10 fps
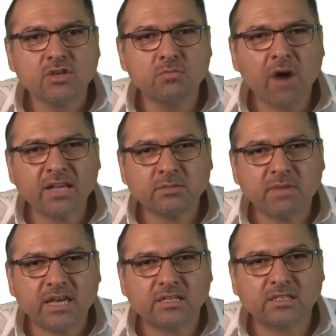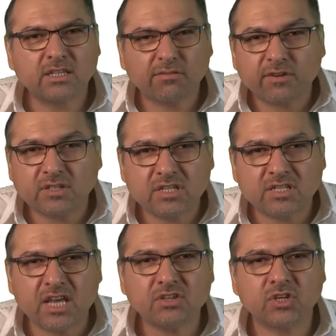you might make different
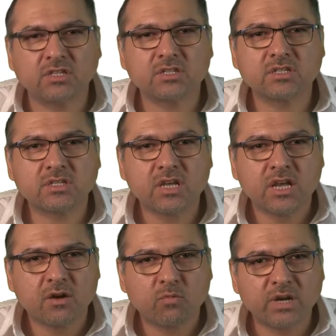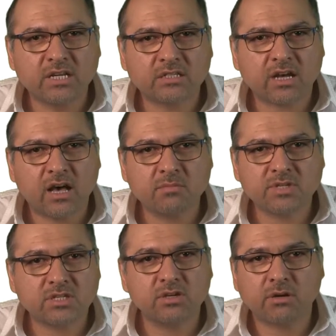decisions when it
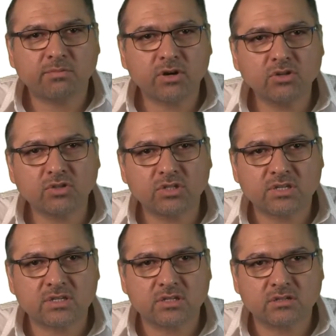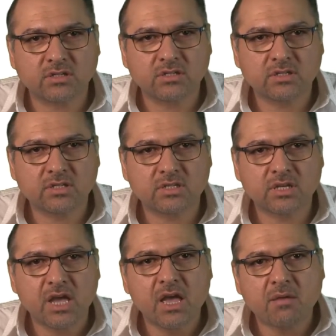comes to your approach to the
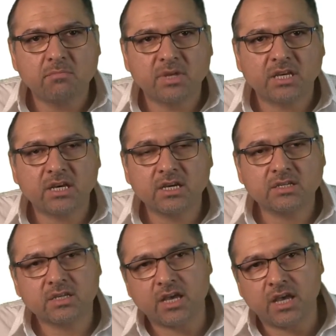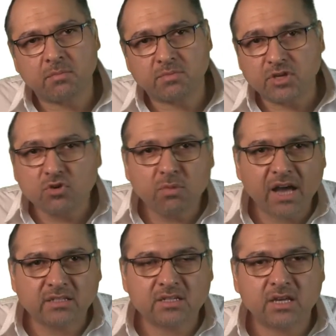students, because you
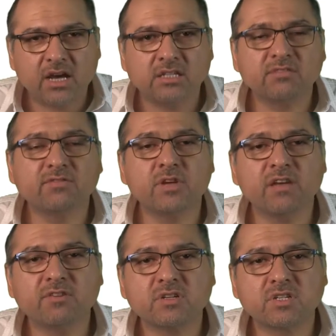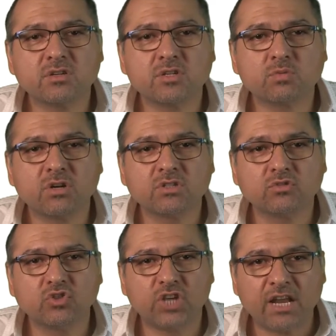might decide if your students want to
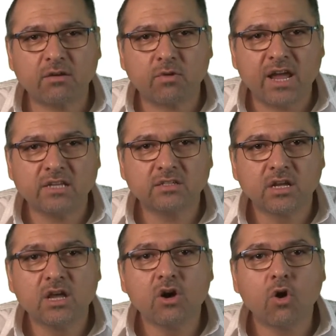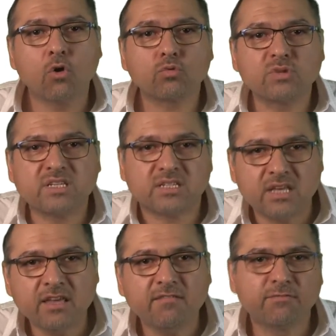generate or
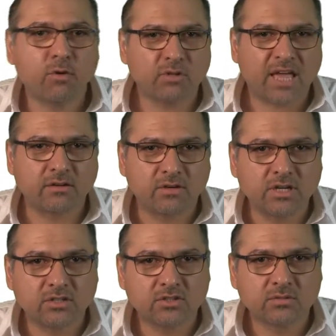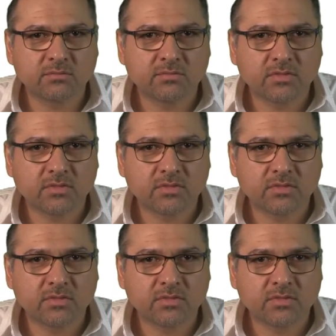receive more language.